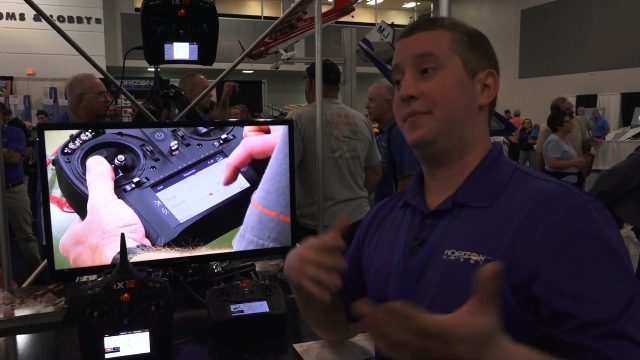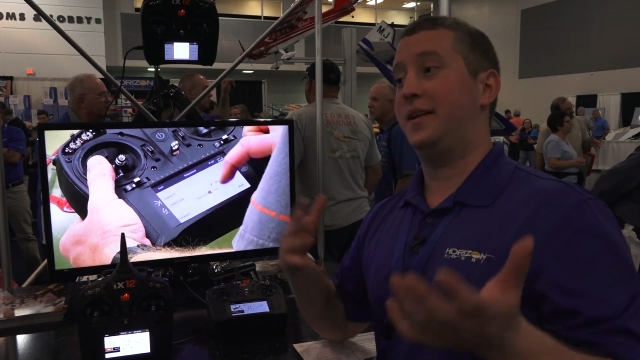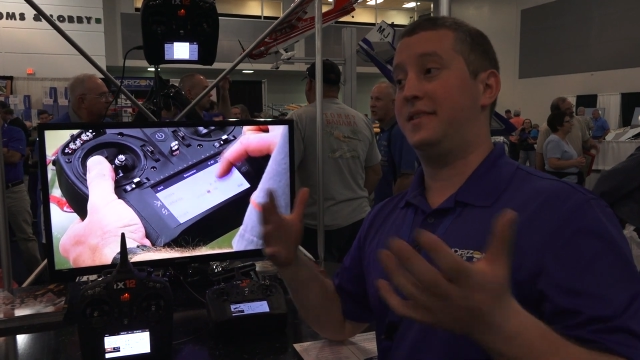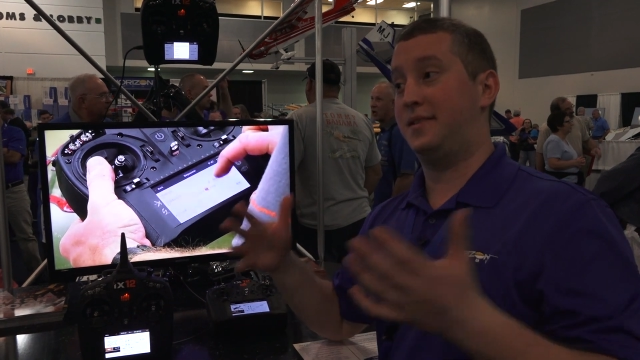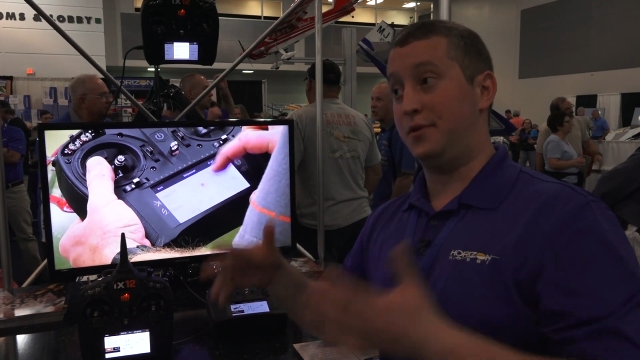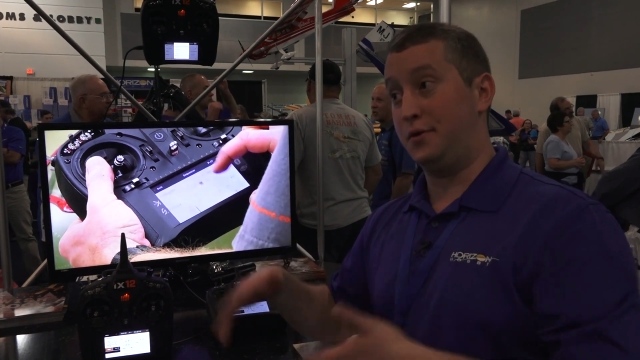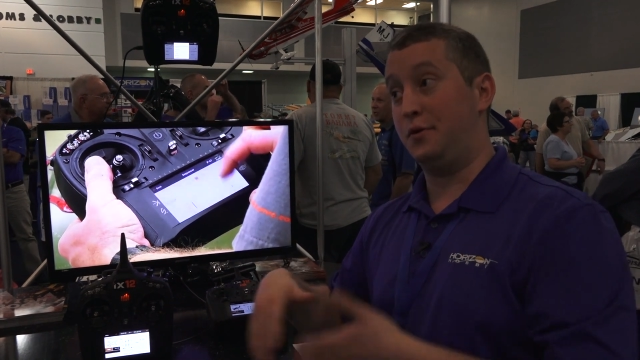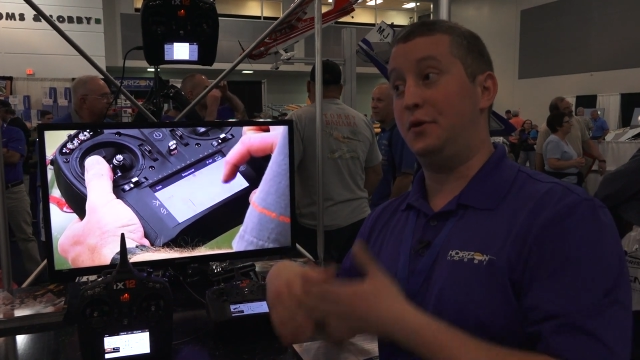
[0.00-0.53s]

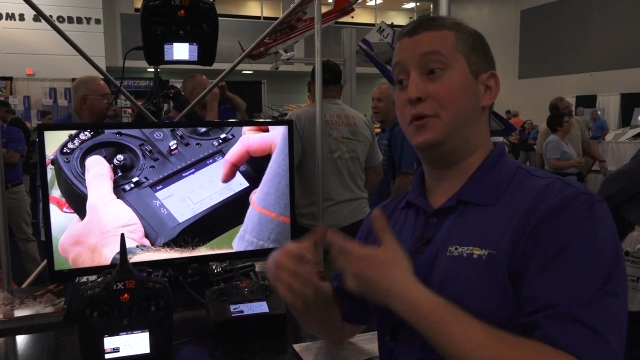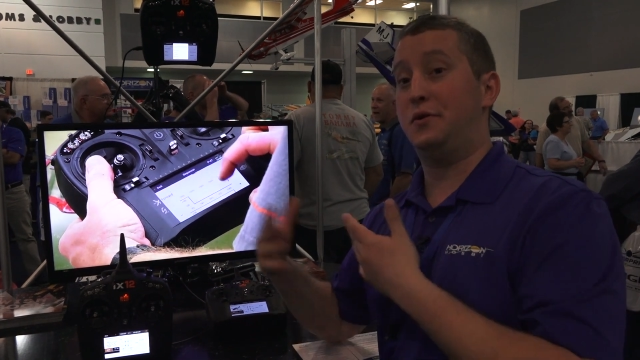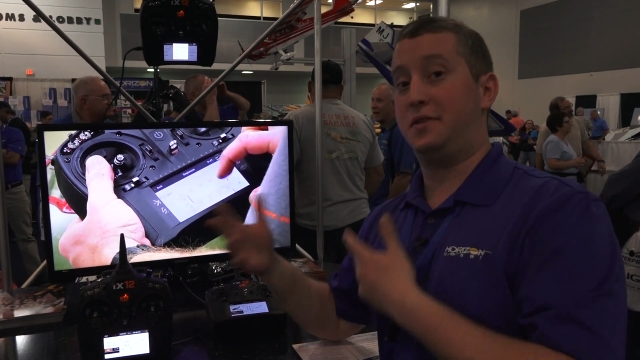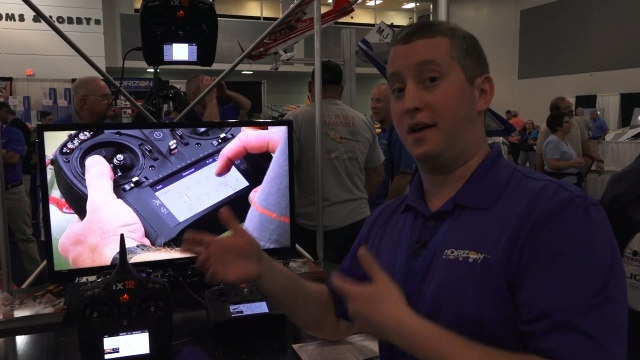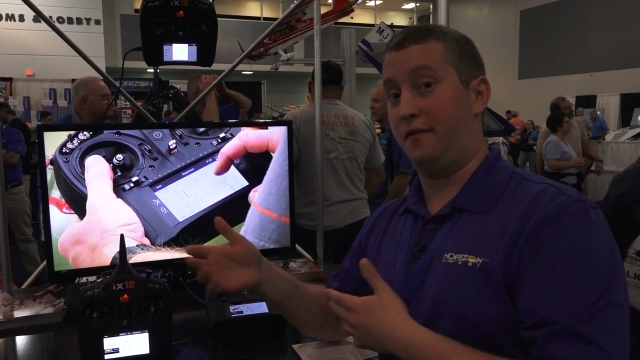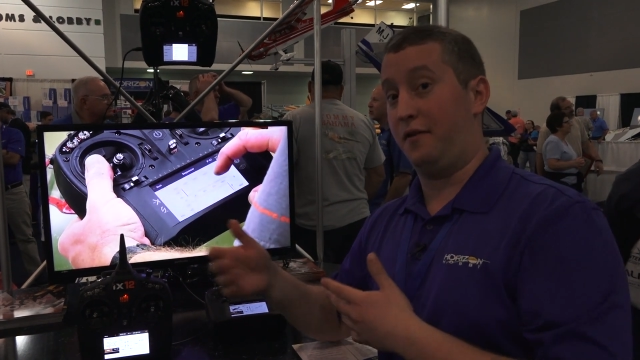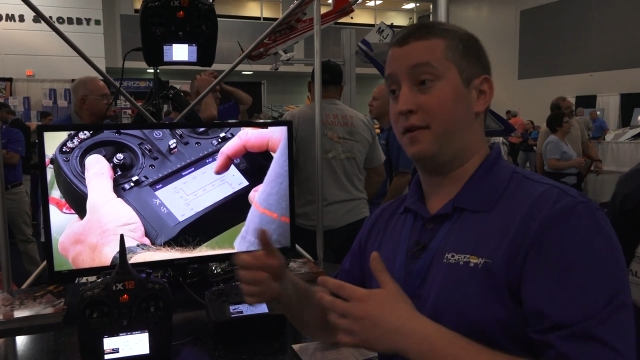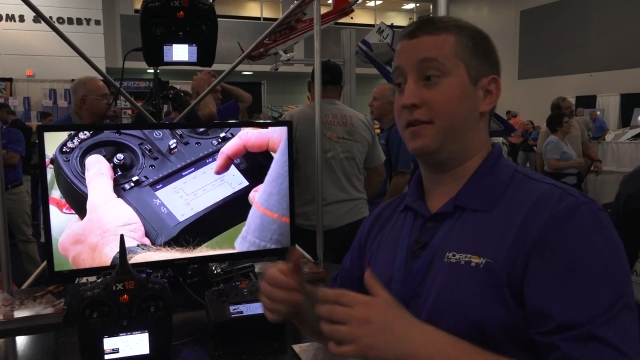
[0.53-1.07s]
it's new
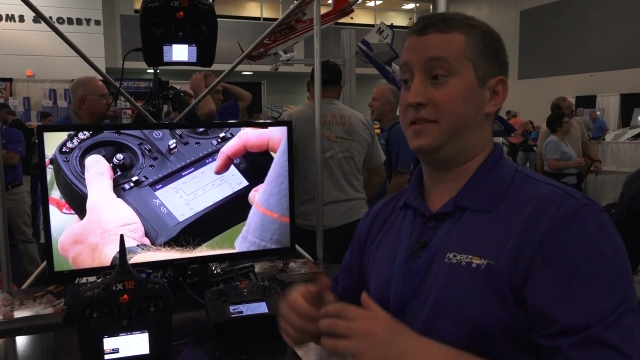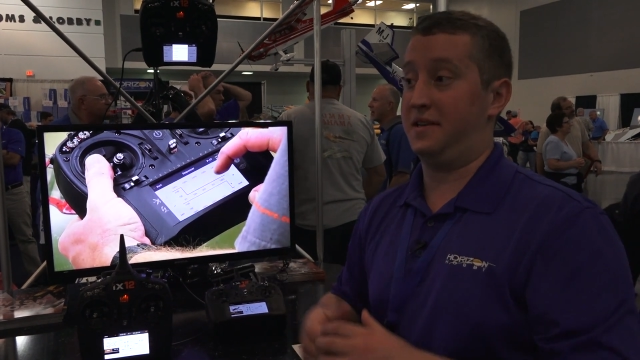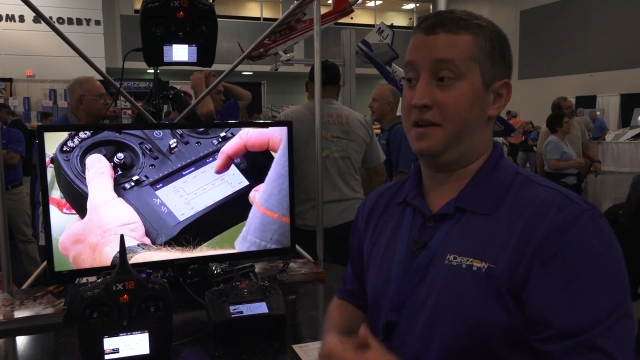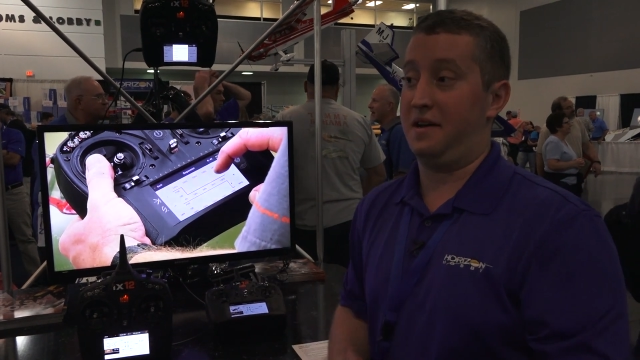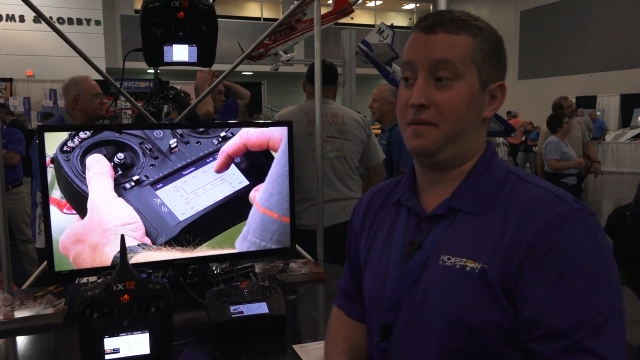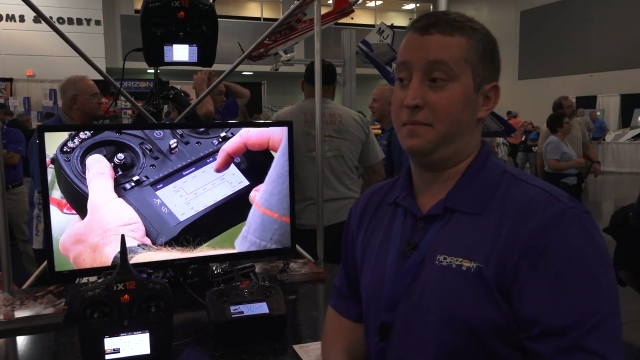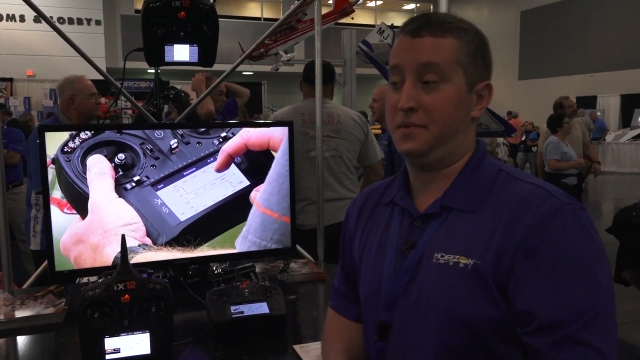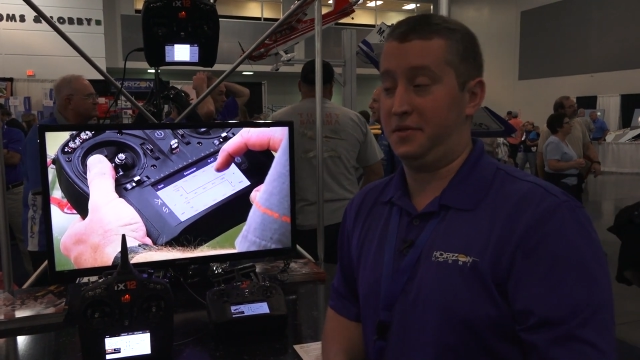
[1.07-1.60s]
stuff all the
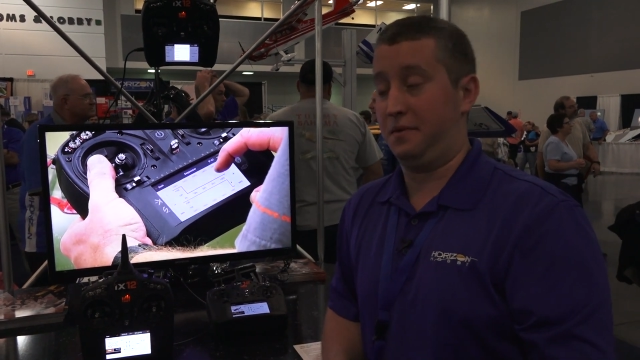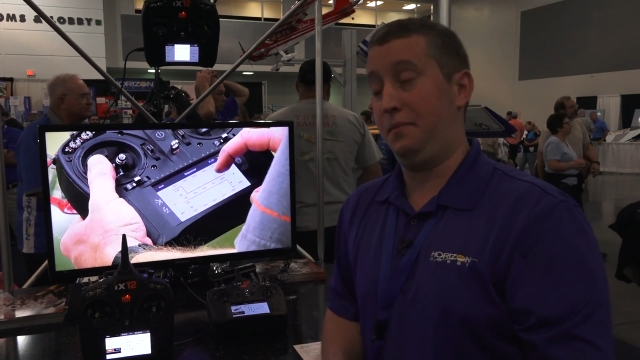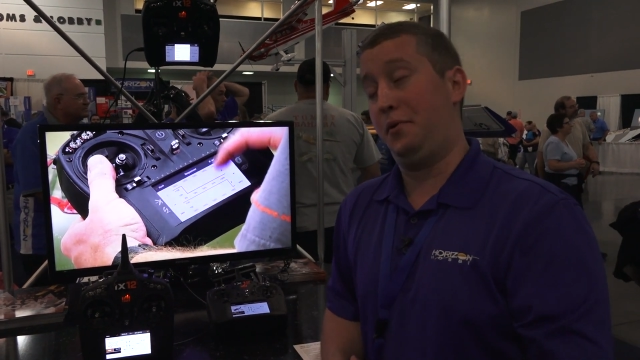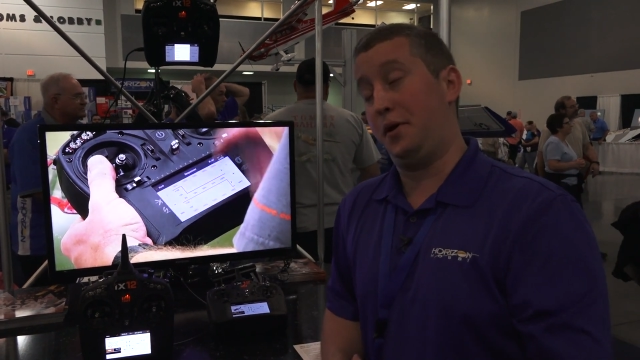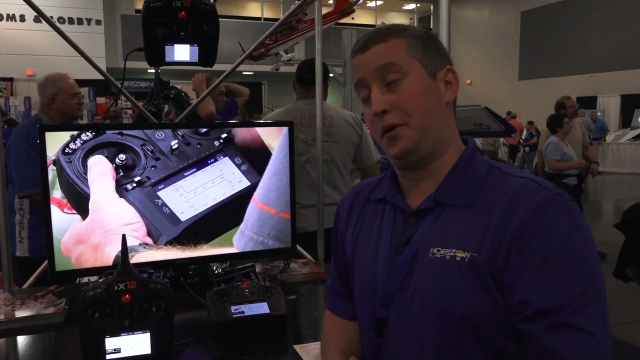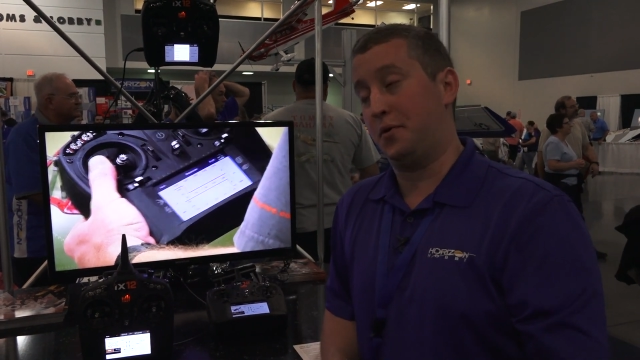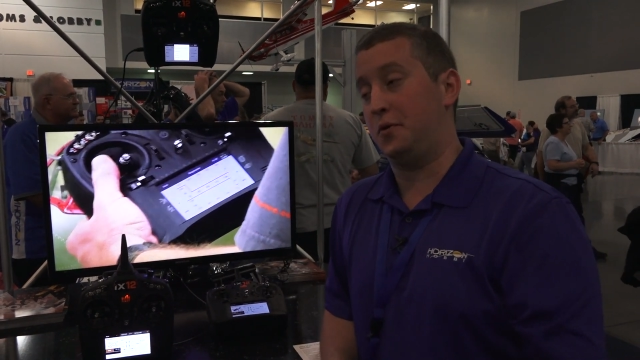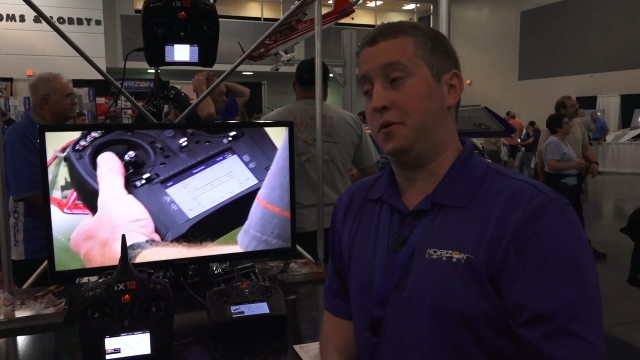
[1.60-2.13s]
time, so
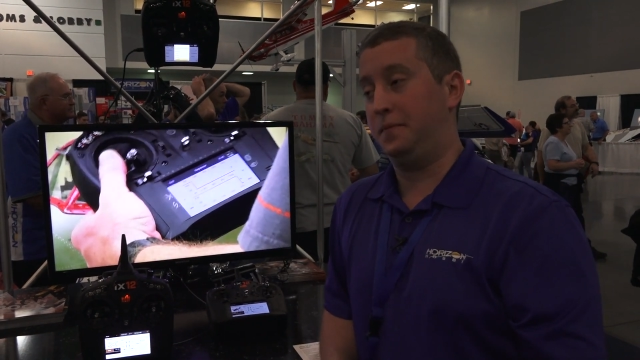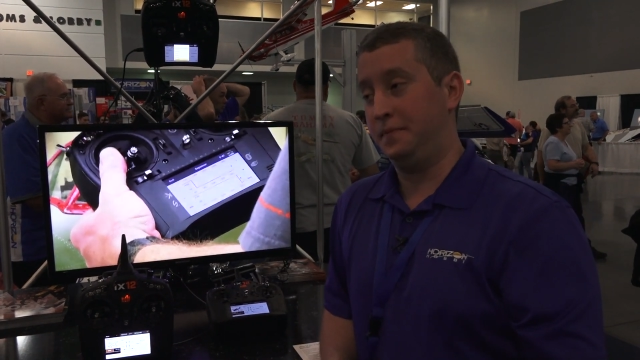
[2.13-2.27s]
pretty cool.